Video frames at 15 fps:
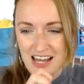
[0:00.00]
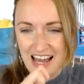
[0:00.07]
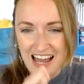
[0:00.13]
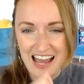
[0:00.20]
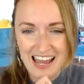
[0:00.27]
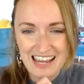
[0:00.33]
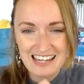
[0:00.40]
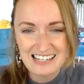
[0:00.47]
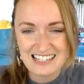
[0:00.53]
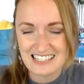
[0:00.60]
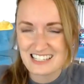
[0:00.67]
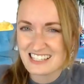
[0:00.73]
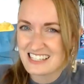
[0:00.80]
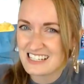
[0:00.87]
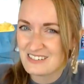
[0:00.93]
hate, I
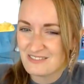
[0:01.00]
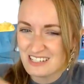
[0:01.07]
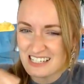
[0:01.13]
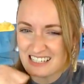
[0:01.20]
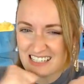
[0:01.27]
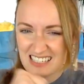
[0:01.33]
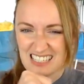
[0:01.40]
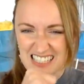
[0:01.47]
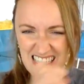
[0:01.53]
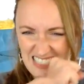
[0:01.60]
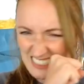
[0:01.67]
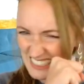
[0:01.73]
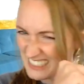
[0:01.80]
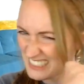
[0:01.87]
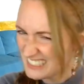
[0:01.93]
just think of like,
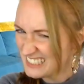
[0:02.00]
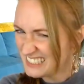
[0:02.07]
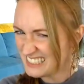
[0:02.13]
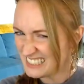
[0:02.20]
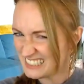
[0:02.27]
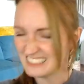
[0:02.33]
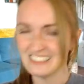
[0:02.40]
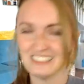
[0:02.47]
ah,